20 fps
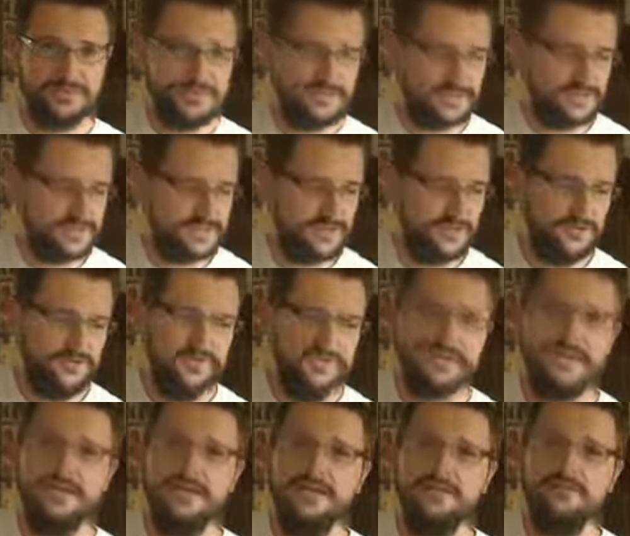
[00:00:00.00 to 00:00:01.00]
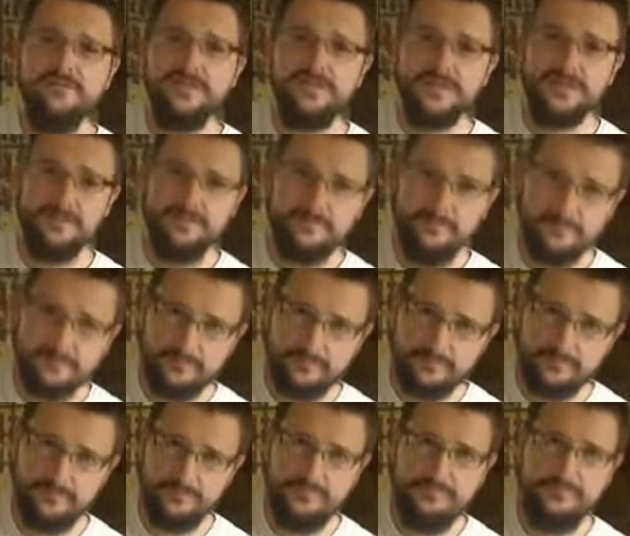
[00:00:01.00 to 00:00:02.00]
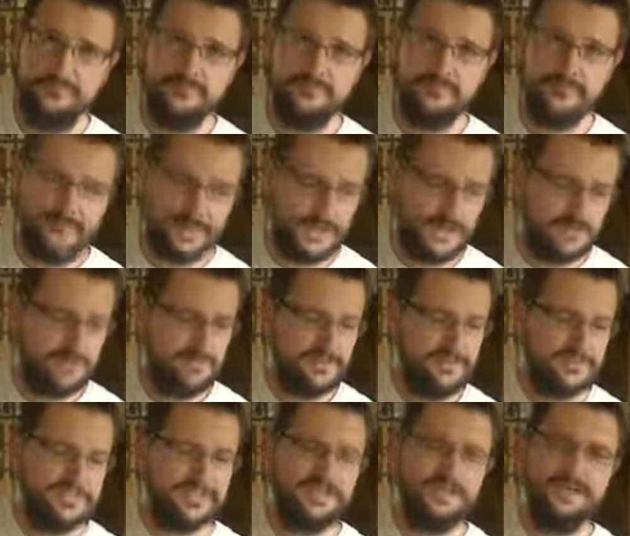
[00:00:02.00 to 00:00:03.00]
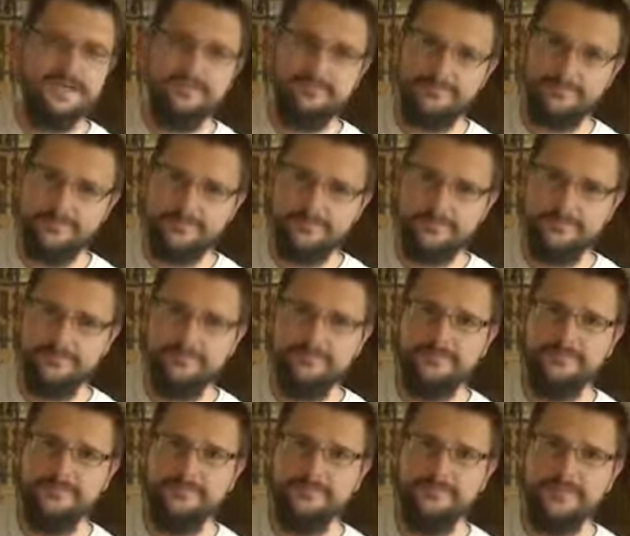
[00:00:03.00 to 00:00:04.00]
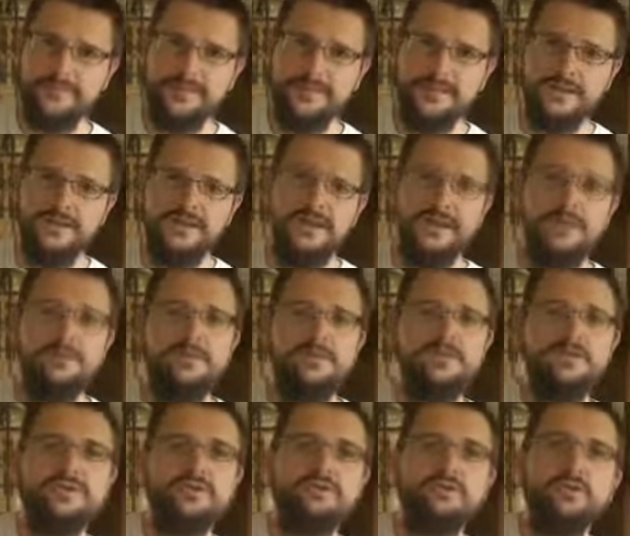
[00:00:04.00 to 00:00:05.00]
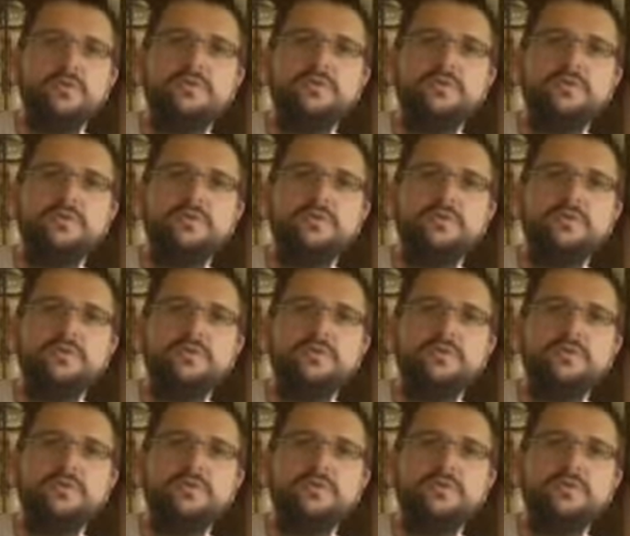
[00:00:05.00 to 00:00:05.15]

we did. So E, F, G, A, B, C. Make sure you've got